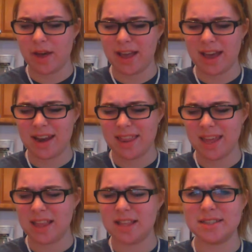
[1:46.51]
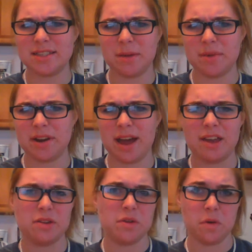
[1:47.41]
I got it like in the summer,
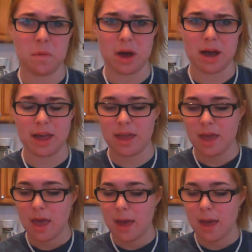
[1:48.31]
I don't know why,